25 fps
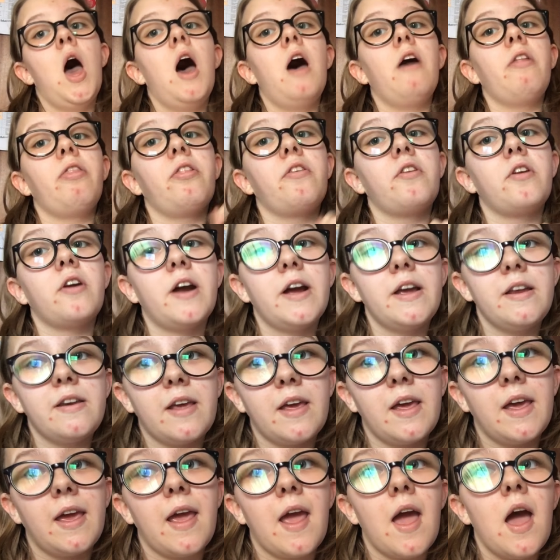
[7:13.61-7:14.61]
a
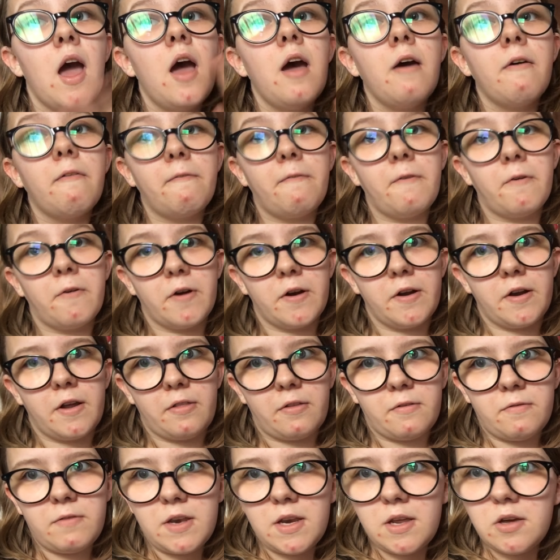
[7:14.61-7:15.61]
Friday for
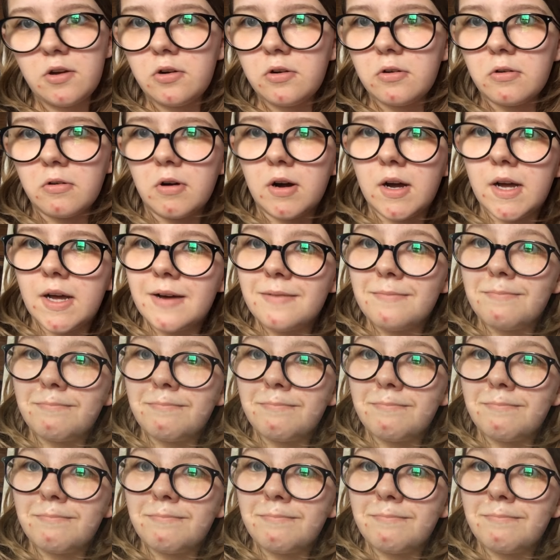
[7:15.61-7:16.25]
another video.